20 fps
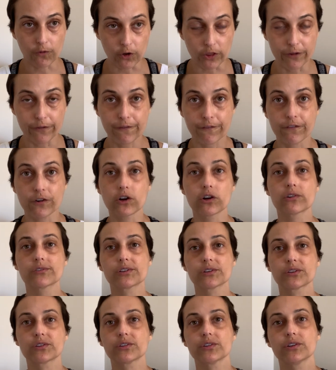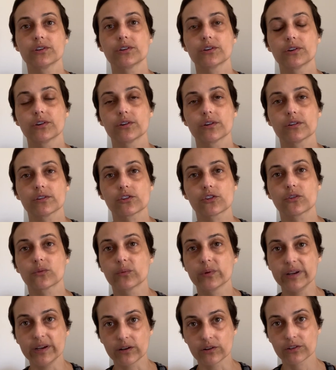the first
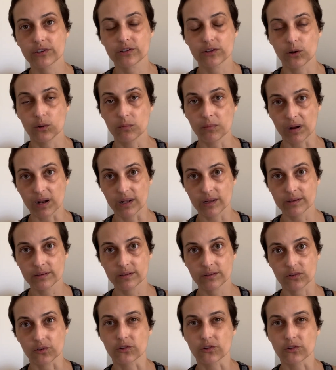3 or so months,